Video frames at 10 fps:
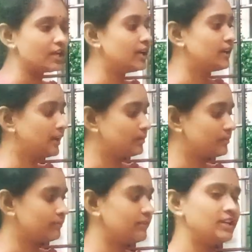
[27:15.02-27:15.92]
Now,
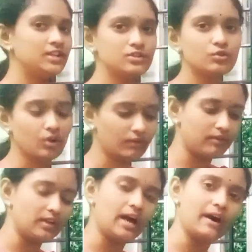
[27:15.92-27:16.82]
when he is going,
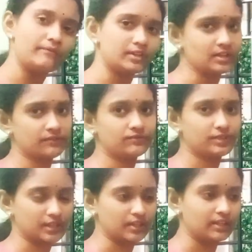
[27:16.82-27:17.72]
where after he
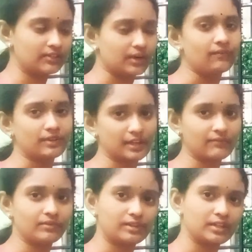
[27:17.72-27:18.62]
thrifted
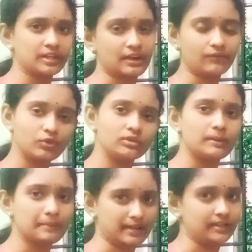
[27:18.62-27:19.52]
everything, he have took the
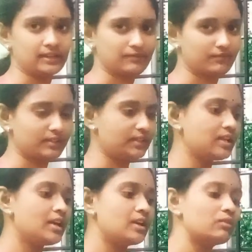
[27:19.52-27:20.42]
money and everything.
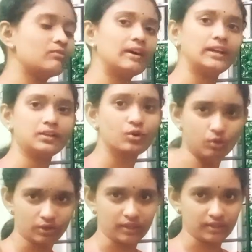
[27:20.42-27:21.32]
Now, while
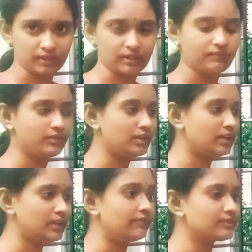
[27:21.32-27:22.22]
going, if he
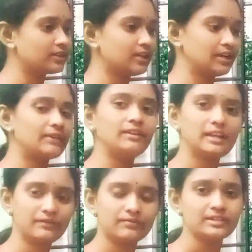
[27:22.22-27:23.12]
will
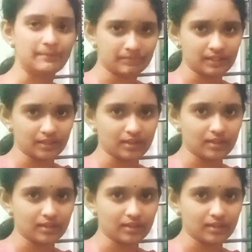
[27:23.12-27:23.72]
leave something.